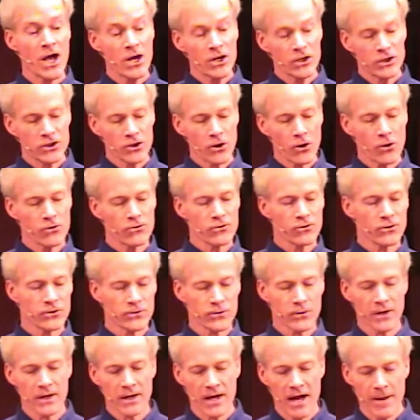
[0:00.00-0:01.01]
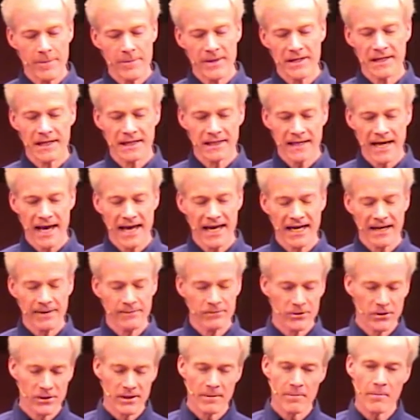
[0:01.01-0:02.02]
Soldiers were coming to take him
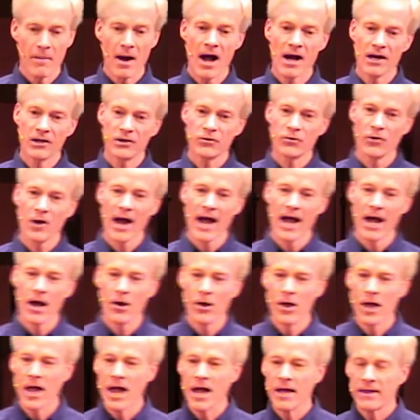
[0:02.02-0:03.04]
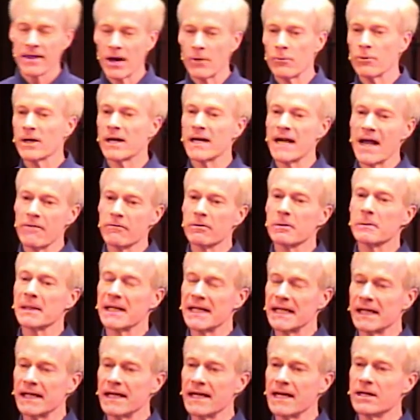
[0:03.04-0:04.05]
to the mock trial that would
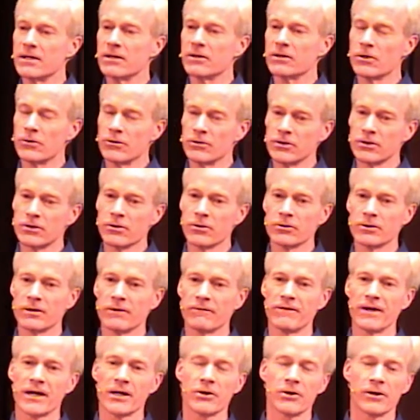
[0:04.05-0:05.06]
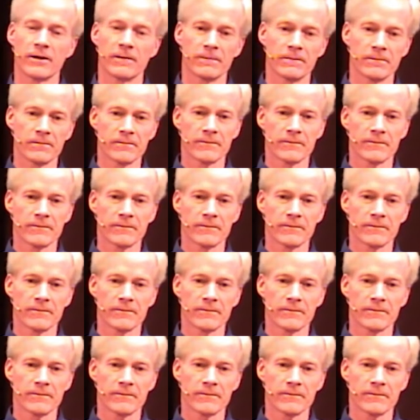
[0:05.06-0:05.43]
inevitably lead to his crucifixion.